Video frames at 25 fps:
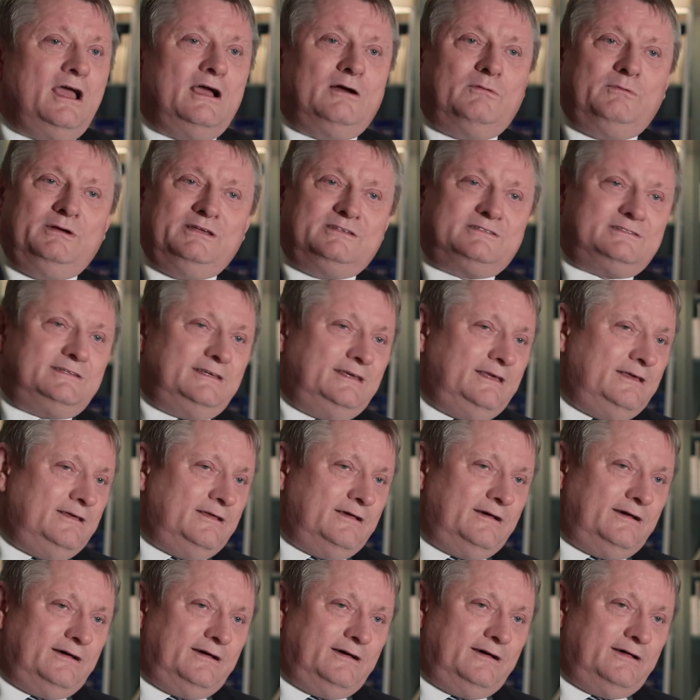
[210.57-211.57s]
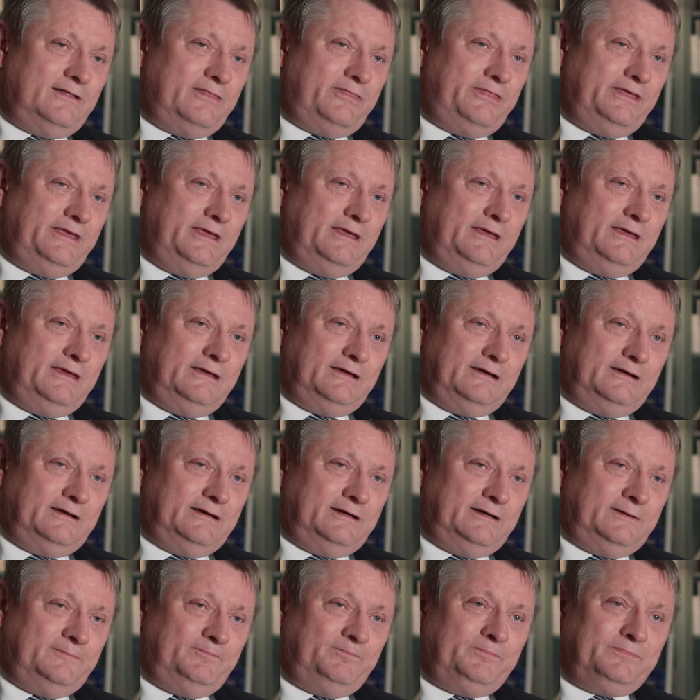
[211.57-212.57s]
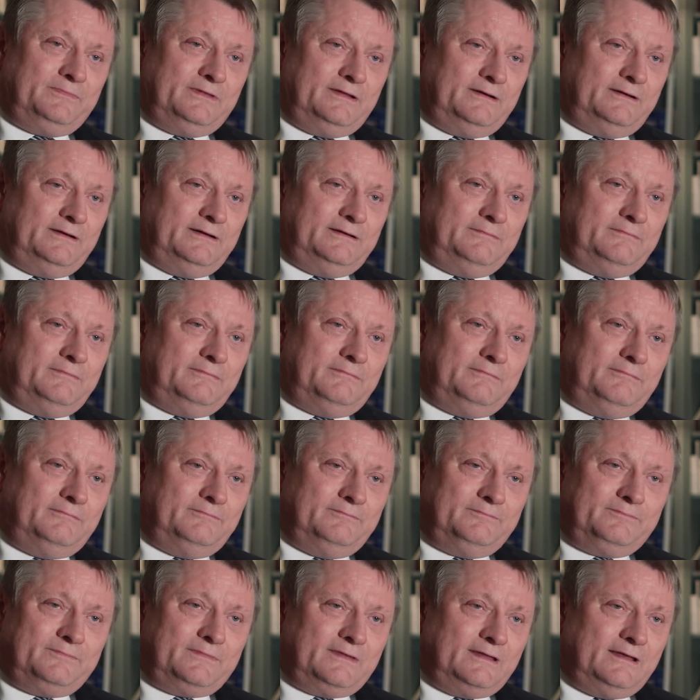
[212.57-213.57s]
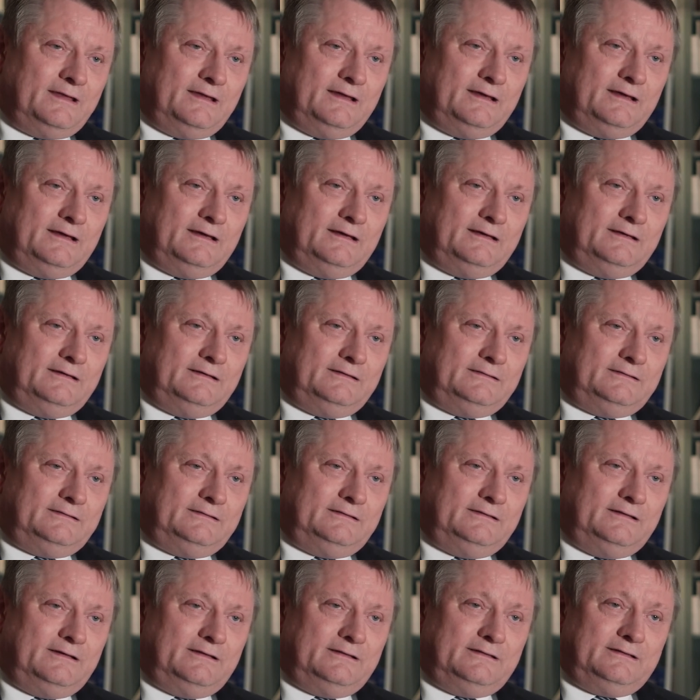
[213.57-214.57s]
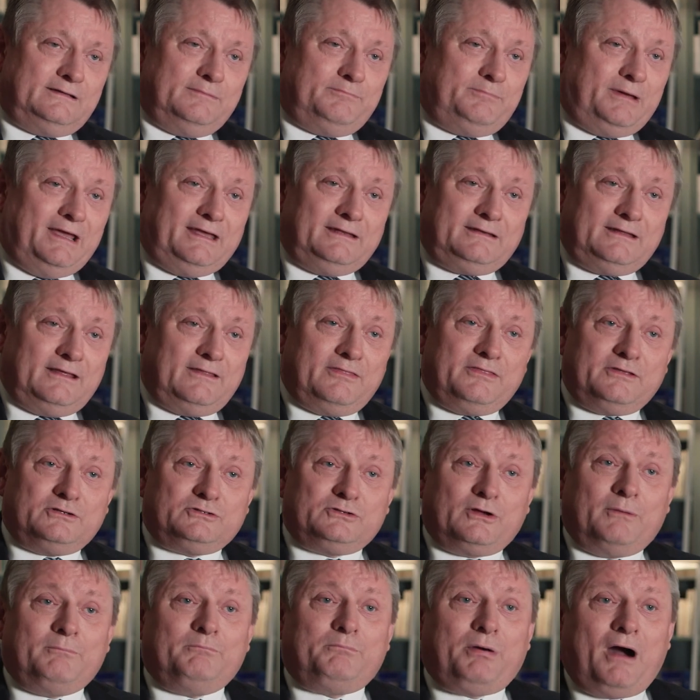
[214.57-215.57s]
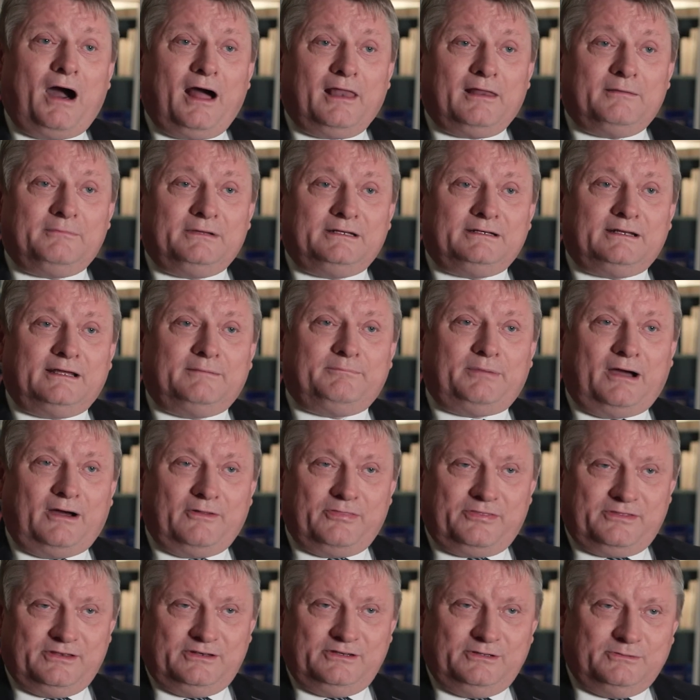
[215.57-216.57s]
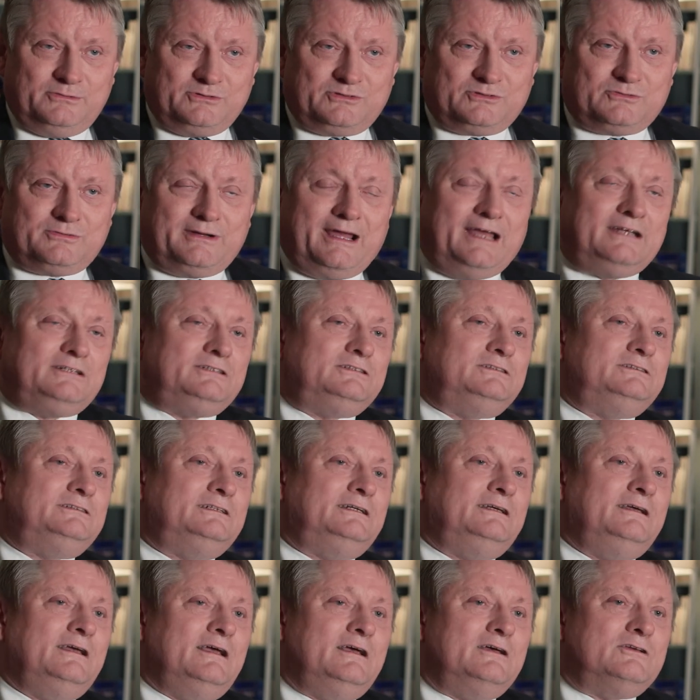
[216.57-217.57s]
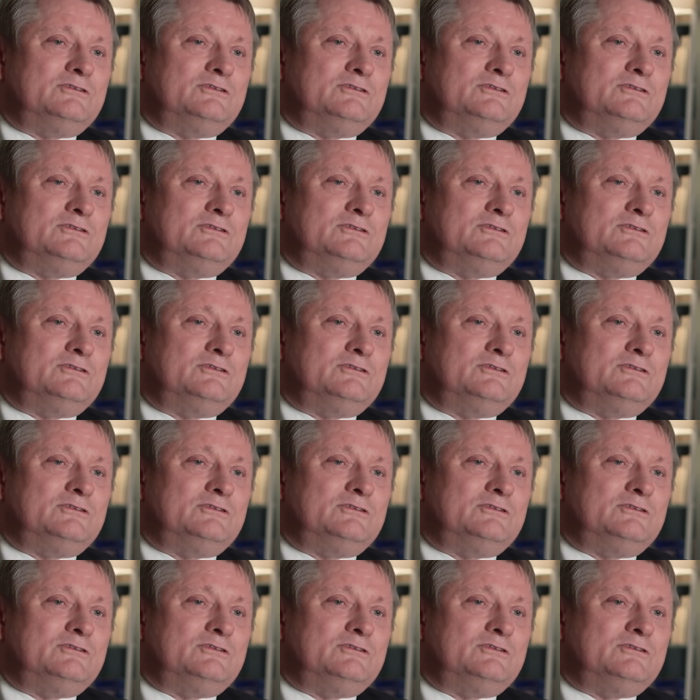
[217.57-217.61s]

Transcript: We see uh, the um, um, uh, debate in the German parliament about the new strategy.